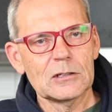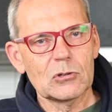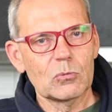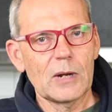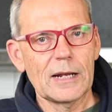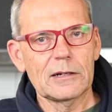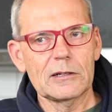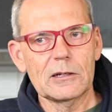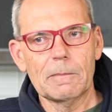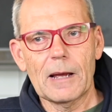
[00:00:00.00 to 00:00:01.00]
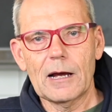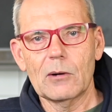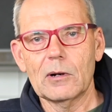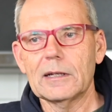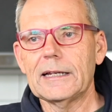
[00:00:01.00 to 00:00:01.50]
to run your
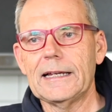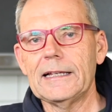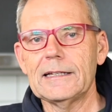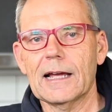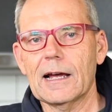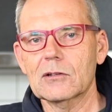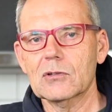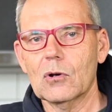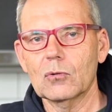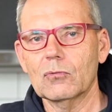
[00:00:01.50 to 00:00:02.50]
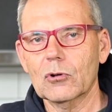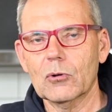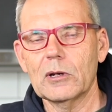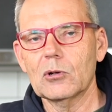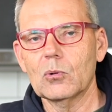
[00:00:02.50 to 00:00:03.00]
power in your household for
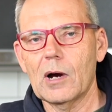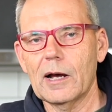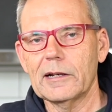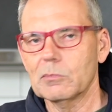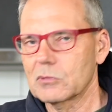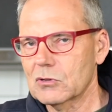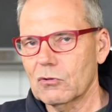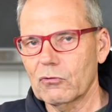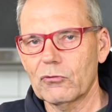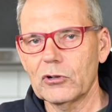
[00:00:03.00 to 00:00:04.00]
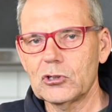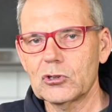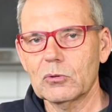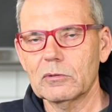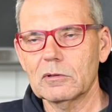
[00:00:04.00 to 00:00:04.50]
critical items?
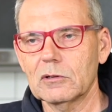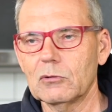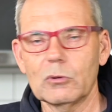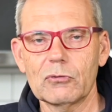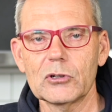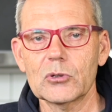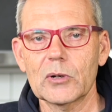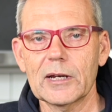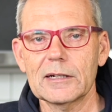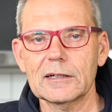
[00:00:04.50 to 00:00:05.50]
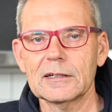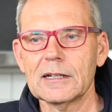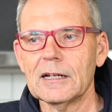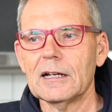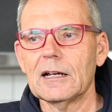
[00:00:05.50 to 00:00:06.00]
The refrigerator,
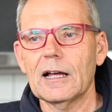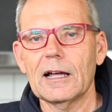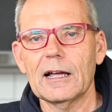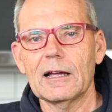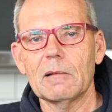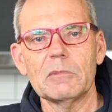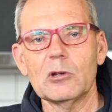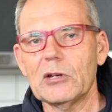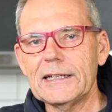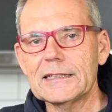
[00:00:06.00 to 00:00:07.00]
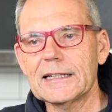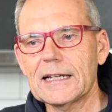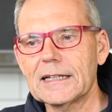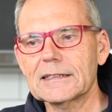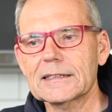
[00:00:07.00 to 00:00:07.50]
your
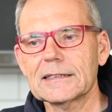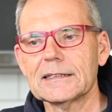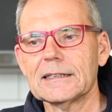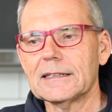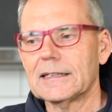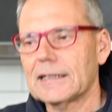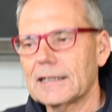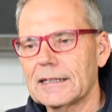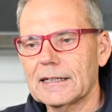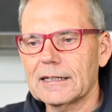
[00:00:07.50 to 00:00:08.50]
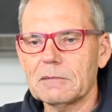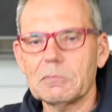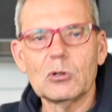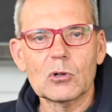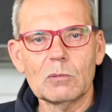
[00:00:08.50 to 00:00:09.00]
internet,
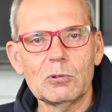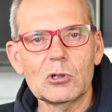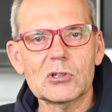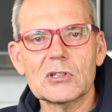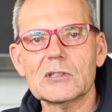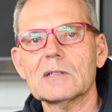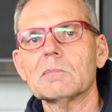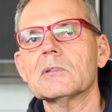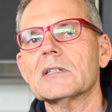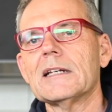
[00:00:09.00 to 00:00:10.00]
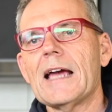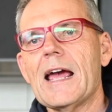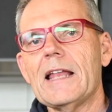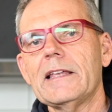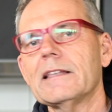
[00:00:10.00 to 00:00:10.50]
your computer systems,
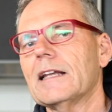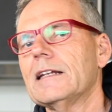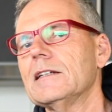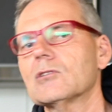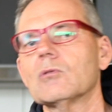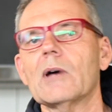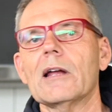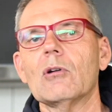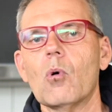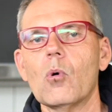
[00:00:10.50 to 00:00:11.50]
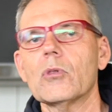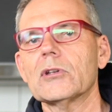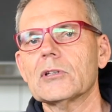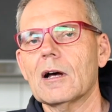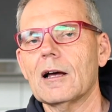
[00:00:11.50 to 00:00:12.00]
anything that needs to run all the
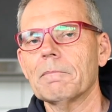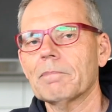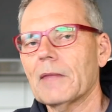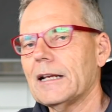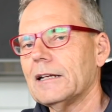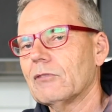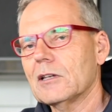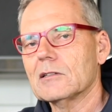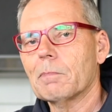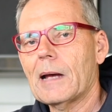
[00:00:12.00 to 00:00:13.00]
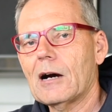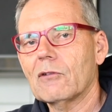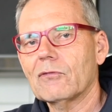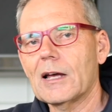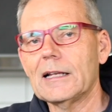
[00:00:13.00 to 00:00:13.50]
time, and if there's a
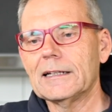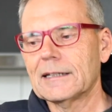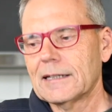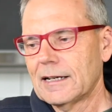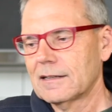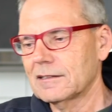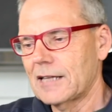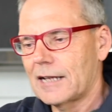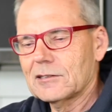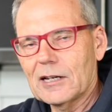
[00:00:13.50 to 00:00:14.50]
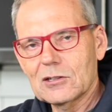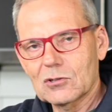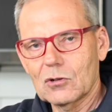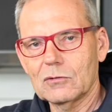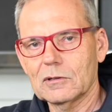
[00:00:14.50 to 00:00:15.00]
power failure, that
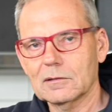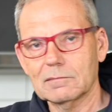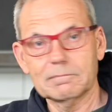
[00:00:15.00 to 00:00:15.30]
takes over.